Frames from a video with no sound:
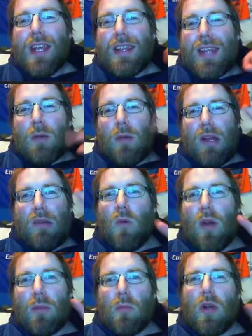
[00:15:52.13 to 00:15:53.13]
They win
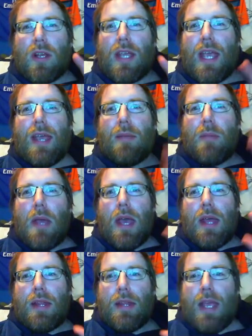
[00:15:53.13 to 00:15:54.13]
one more game
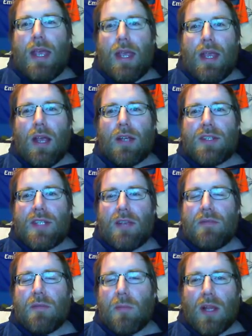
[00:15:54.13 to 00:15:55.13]
and they are
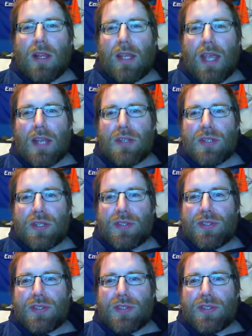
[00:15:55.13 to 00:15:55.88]
safe from relegation.